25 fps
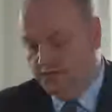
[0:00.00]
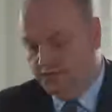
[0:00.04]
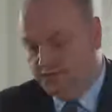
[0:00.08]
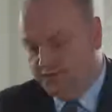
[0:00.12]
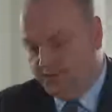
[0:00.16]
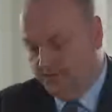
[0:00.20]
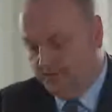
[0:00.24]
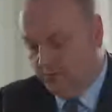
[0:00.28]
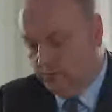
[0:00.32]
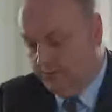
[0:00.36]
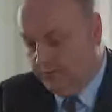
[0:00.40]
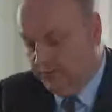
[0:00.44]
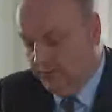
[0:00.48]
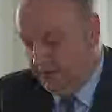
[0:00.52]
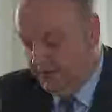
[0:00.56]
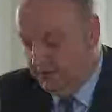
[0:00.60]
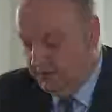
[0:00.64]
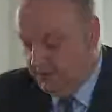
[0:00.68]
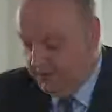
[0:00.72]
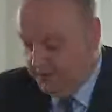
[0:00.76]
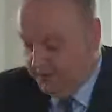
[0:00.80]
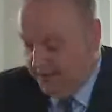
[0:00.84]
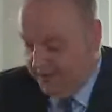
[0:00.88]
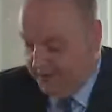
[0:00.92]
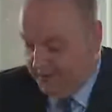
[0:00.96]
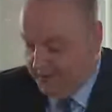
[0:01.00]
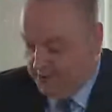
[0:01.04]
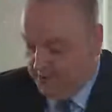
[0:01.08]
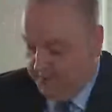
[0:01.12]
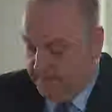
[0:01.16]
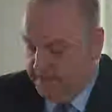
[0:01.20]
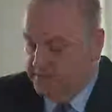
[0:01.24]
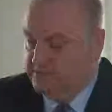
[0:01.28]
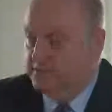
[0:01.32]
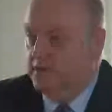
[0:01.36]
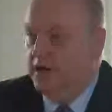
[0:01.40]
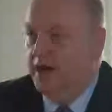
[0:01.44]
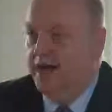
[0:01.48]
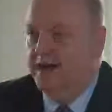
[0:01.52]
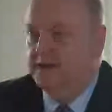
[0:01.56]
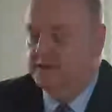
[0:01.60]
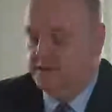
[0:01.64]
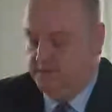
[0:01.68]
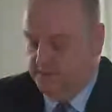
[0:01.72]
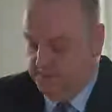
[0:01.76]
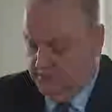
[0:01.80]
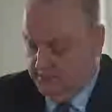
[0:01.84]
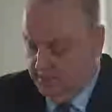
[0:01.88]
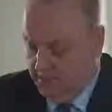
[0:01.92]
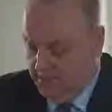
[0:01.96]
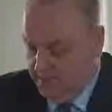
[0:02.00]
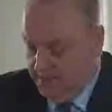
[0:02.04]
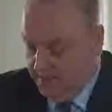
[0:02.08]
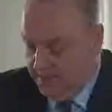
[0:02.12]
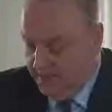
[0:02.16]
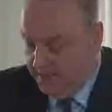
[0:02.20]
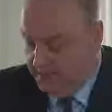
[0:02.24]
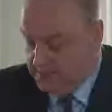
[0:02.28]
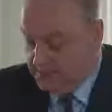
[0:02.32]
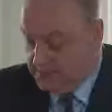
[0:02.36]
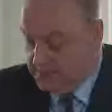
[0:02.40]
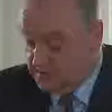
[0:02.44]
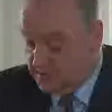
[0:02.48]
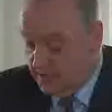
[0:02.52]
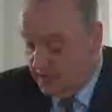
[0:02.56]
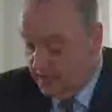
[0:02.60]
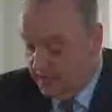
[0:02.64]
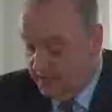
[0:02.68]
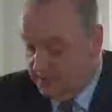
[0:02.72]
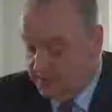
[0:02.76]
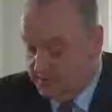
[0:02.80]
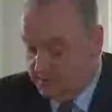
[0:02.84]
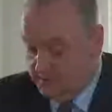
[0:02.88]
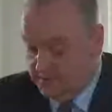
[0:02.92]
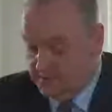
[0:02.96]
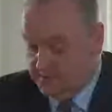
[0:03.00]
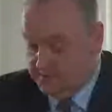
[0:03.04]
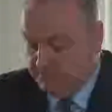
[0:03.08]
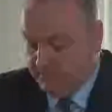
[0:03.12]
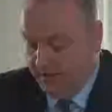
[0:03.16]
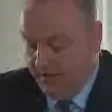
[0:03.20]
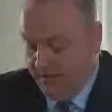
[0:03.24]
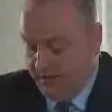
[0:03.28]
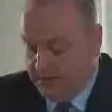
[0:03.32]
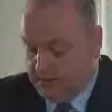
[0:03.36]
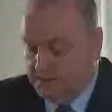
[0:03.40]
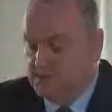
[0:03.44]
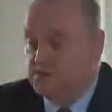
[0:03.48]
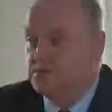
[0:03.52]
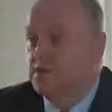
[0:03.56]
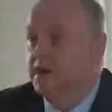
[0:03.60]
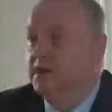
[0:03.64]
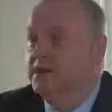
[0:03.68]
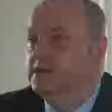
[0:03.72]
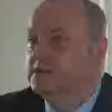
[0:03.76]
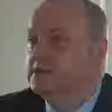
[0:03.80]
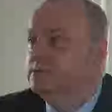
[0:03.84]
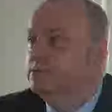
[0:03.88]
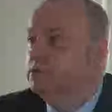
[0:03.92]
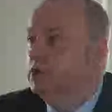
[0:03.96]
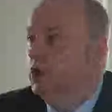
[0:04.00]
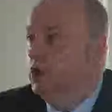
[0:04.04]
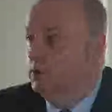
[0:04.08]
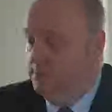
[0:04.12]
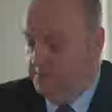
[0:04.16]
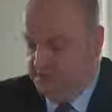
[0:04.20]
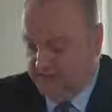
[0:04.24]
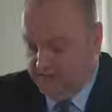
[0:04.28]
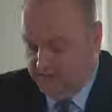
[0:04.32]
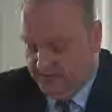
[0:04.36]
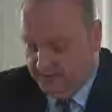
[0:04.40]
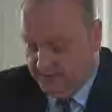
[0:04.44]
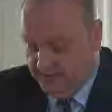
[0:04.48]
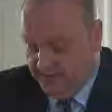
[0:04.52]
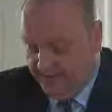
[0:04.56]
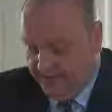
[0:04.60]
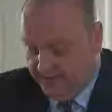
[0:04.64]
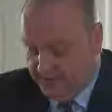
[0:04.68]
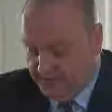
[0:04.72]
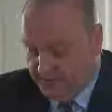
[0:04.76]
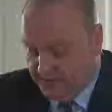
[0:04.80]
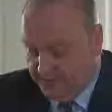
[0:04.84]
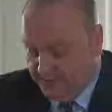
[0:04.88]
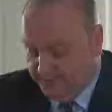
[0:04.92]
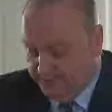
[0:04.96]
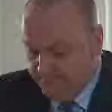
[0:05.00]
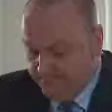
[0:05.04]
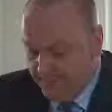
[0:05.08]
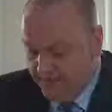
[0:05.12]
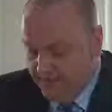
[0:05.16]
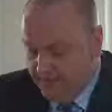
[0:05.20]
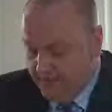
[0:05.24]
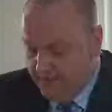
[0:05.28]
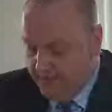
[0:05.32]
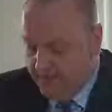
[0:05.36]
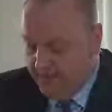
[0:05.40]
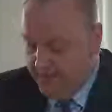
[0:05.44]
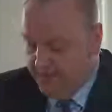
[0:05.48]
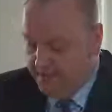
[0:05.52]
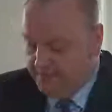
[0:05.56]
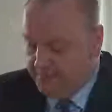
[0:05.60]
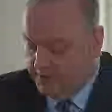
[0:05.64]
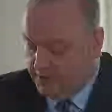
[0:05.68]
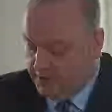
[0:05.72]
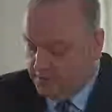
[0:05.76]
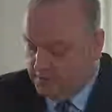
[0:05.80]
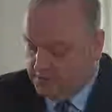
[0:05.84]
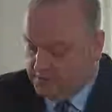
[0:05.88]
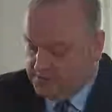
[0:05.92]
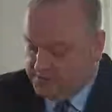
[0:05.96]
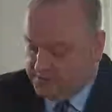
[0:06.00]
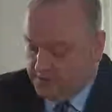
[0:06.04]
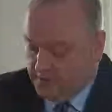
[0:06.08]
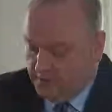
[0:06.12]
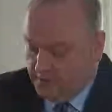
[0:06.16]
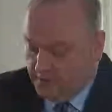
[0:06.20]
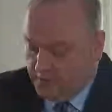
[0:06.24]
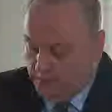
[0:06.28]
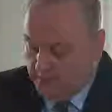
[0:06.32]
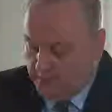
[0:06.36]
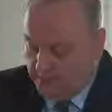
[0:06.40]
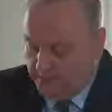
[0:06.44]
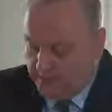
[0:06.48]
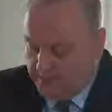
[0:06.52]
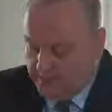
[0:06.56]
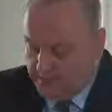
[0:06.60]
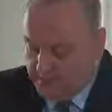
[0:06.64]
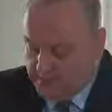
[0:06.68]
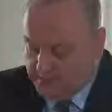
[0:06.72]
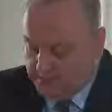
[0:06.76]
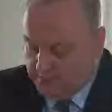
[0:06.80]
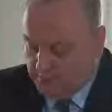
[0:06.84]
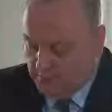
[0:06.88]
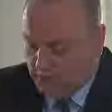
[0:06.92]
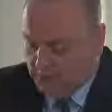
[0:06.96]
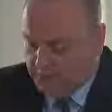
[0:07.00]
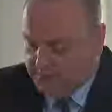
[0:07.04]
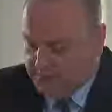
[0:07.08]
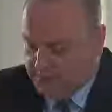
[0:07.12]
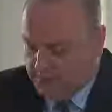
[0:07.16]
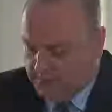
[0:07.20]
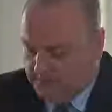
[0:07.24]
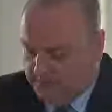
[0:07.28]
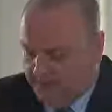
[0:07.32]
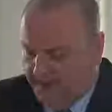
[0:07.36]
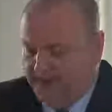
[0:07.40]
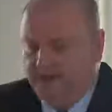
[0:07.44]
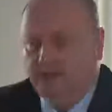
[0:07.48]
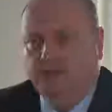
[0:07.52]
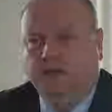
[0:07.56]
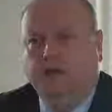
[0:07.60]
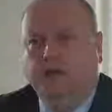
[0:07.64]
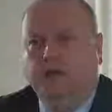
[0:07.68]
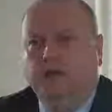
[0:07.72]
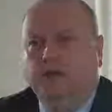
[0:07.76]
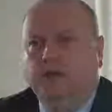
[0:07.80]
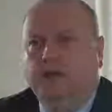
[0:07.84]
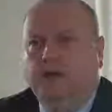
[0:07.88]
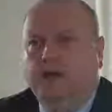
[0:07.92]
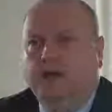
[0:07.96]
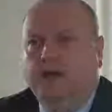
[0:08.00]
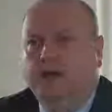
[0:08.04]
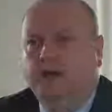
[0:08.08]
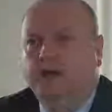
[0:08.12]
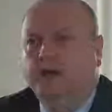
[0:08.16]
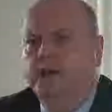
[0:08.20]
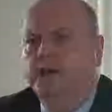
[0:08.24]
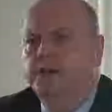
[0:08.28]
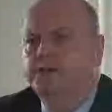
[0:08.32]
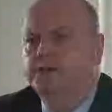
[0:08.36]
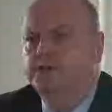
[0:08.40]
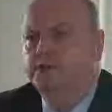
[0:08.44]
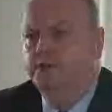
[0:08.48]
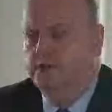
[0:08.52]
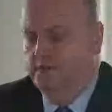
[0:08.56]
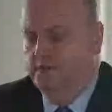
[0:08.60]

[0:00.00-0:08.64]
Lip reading: civil, political and economic rights, desire to expand Australian diplomacy in Asia, but it also explores the failure to